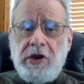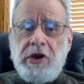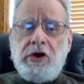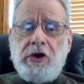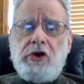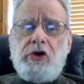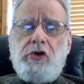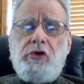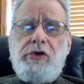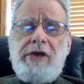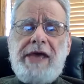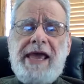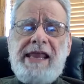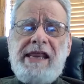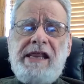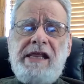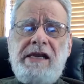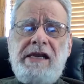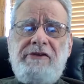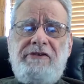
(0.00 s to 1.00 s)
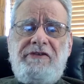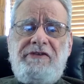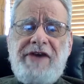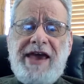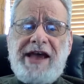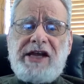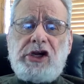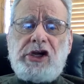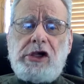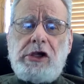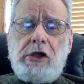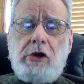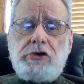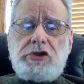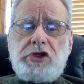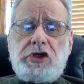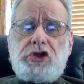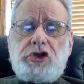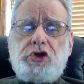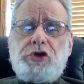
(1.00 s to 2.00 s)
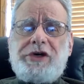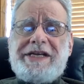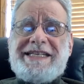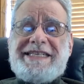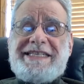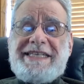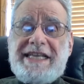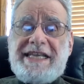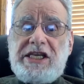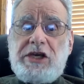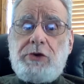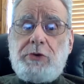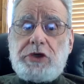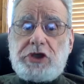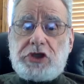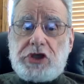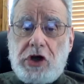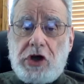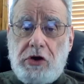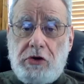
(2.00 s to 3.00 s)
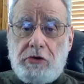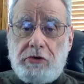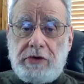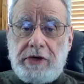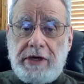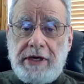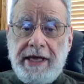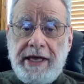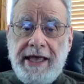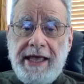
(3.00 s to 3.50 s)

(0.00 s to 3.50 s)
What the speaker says: creating an effect closer to continuous tone